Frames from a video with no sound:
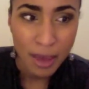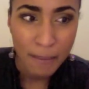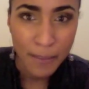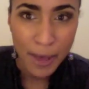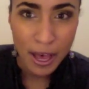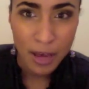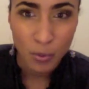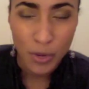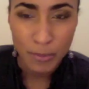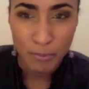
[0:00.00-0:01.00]

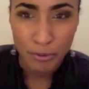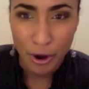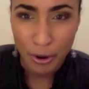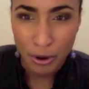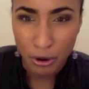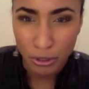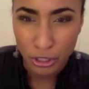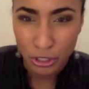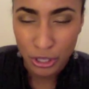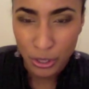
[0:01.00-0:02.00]
but with
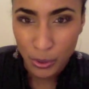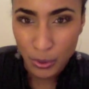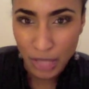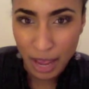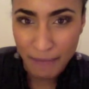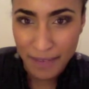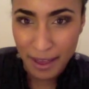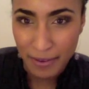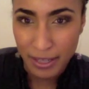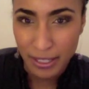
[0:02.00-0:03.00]
prolonged use, I
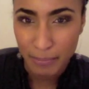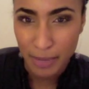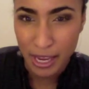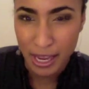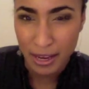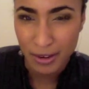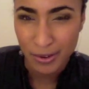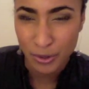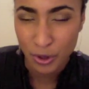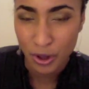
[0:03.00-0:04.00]
found it to be
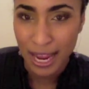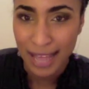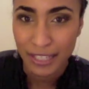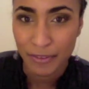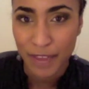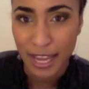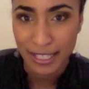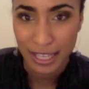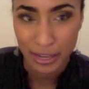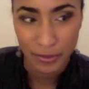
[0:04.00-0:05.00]
not as
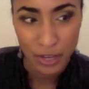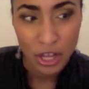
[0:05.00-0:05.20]
effective.